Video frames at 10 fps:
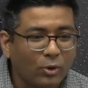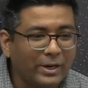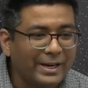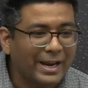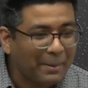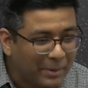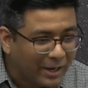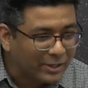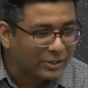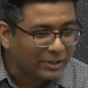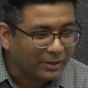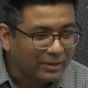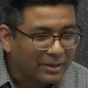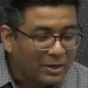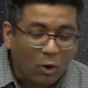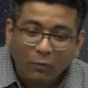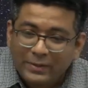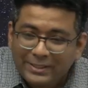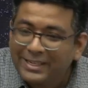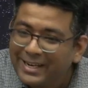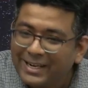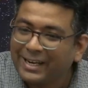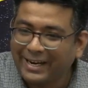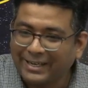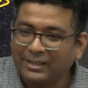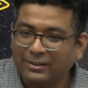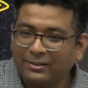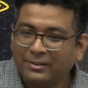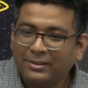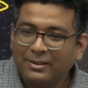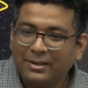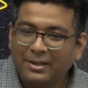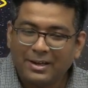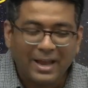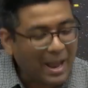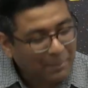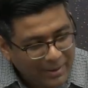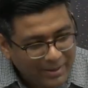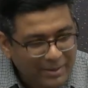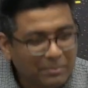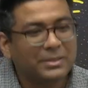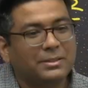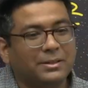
abduction of a sitting collector happened in Bastar.